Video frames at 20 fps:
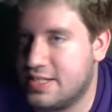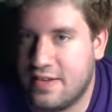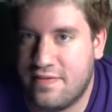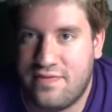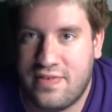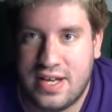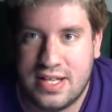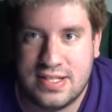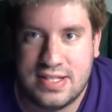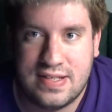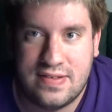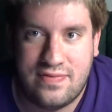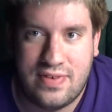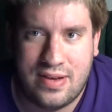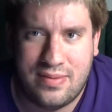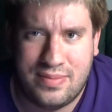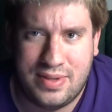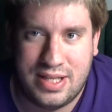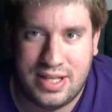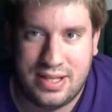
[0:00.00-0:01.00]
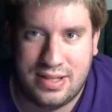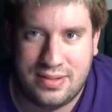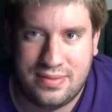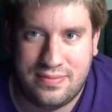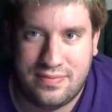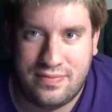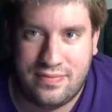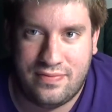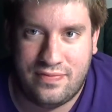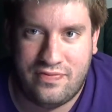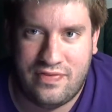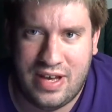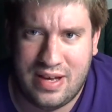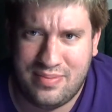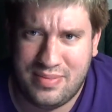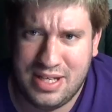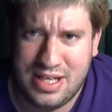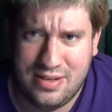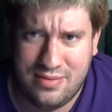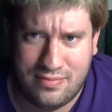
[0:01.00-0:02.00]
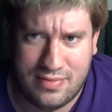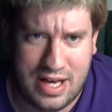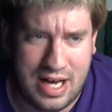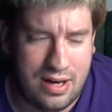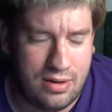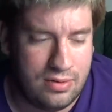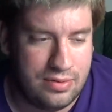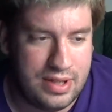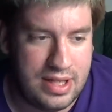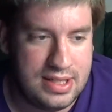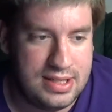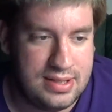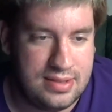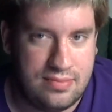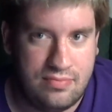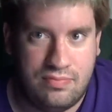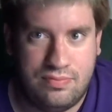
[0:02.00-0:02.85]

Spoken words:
have fancy family? Wow, that's...